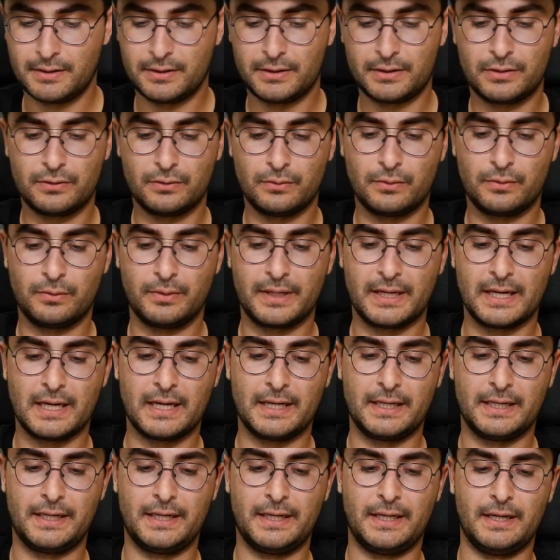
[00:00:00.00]
So what do we
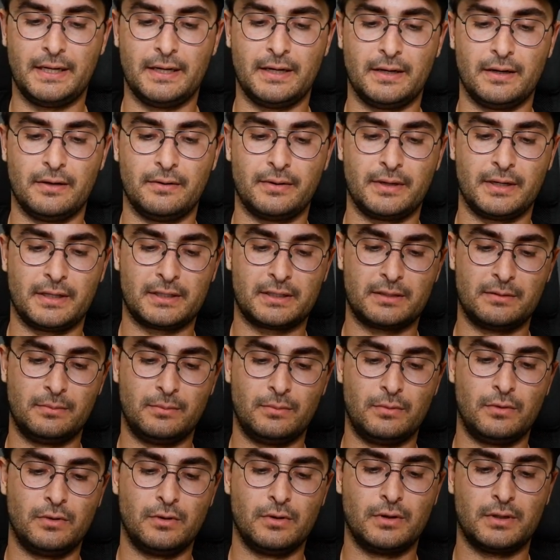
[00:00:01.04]
got here? We got some
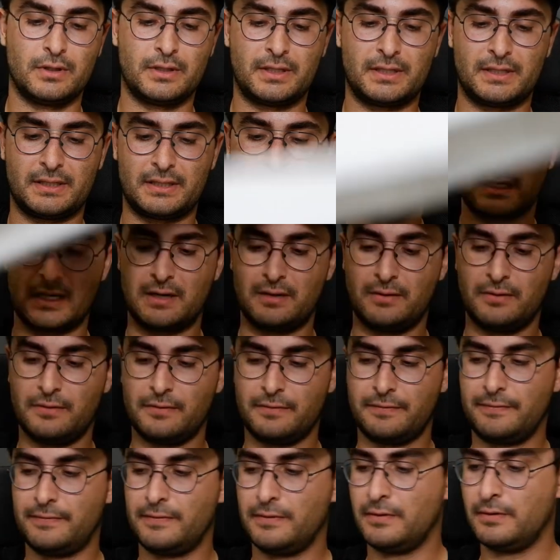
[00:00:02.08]
more
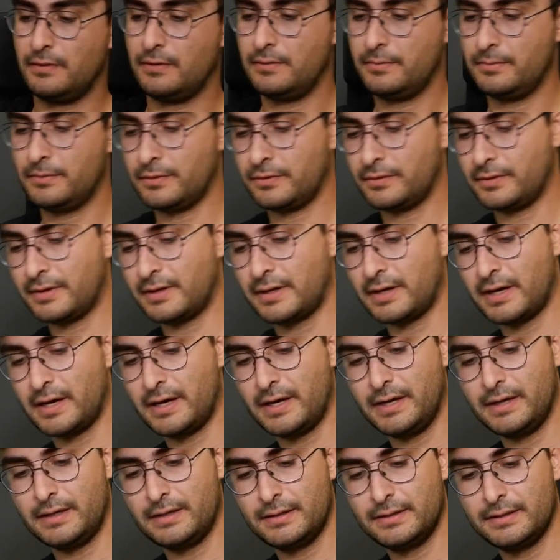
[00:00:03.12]
styrofoam,
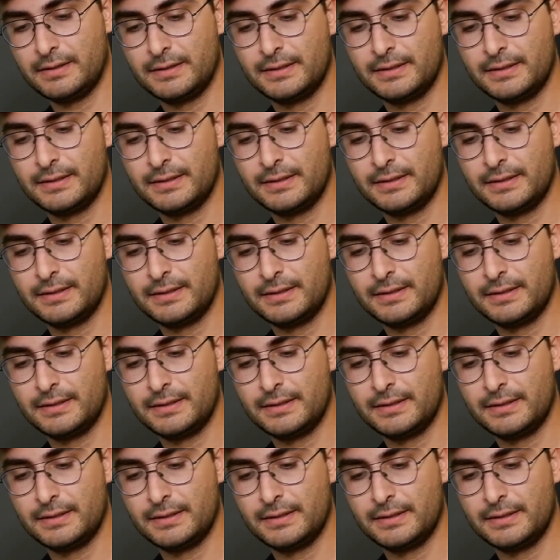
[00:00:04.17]
okay.